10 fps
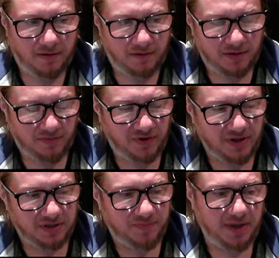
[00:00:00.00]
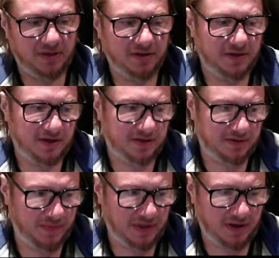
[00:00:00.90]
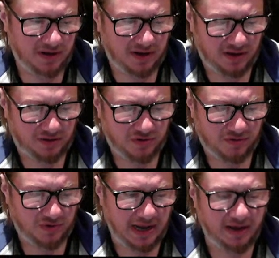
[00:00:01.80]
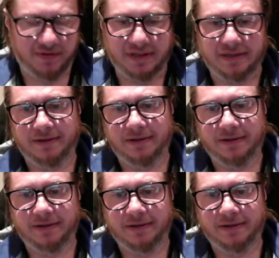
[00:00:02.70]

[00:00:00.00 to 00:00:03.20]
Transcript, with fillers: Nothing else matters as Metallica song would have it.